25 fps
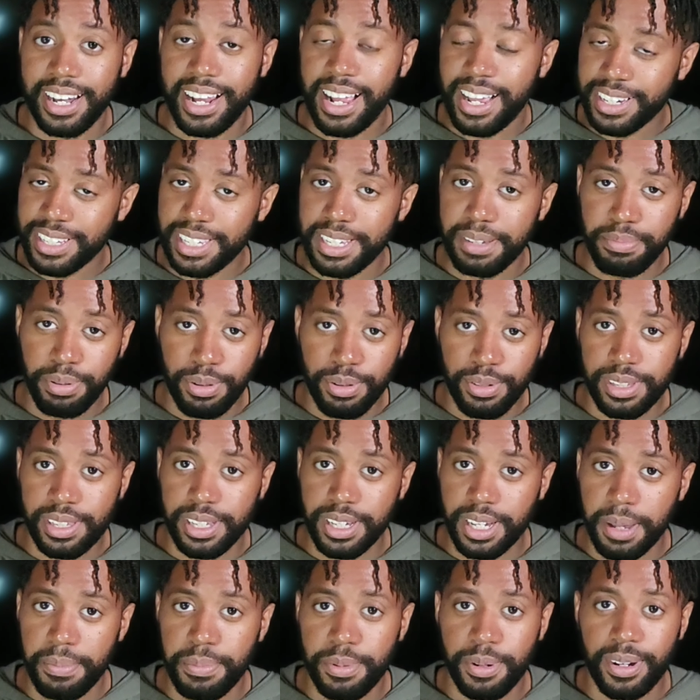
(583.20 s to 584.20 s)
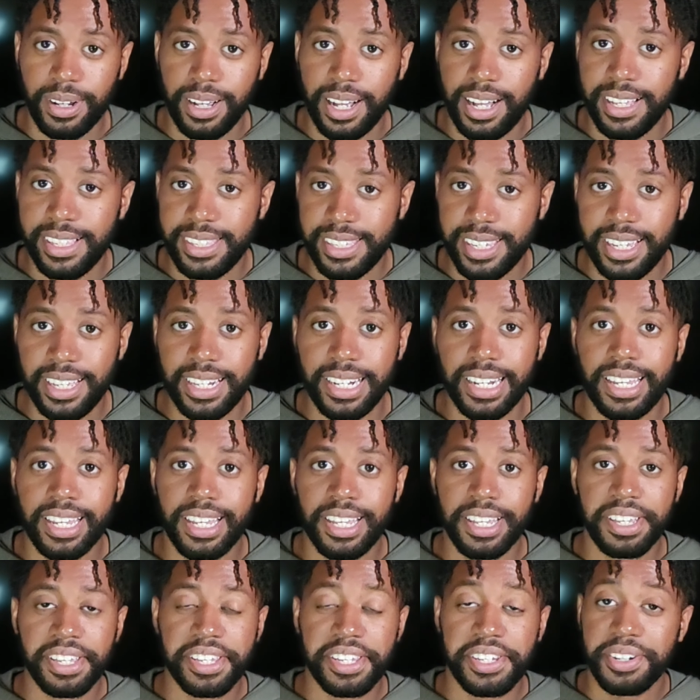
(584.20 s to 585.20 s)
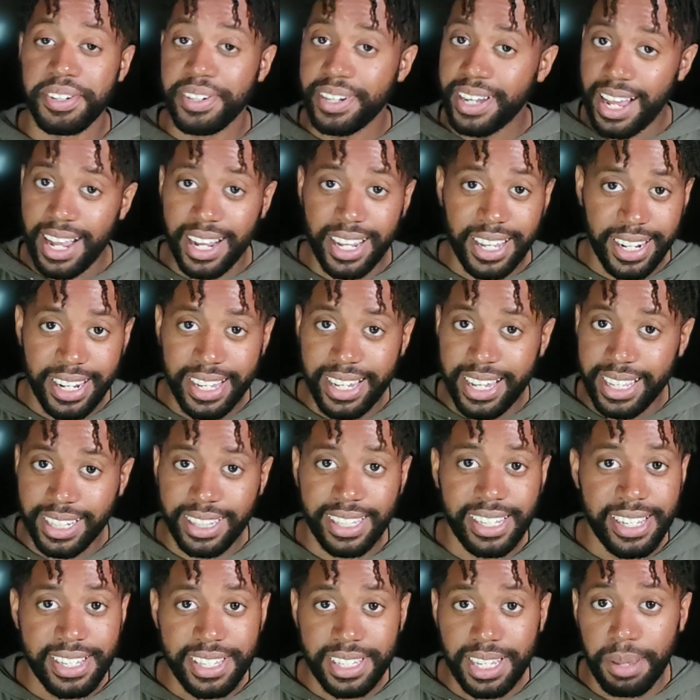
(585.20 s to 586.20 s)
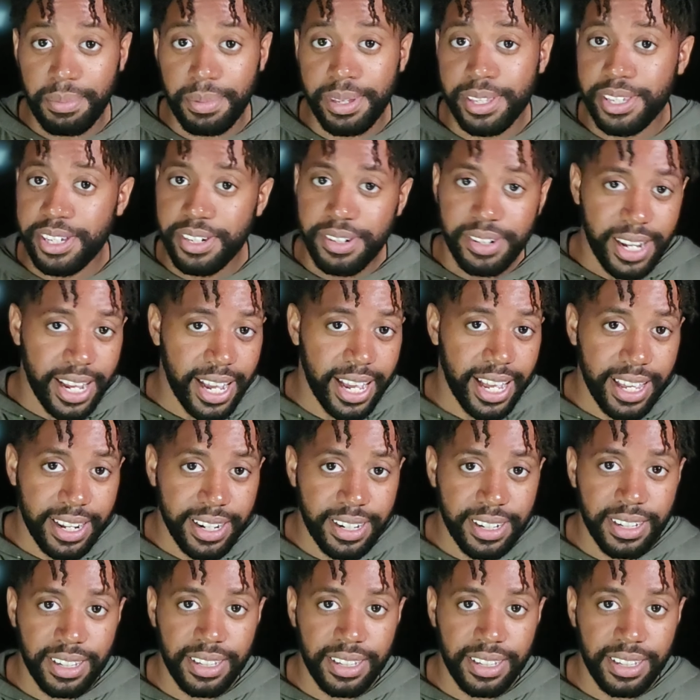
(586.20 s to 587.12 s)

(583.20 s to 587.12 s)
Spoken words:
in actually posting up your content, you're not going to get leads coming to your ad.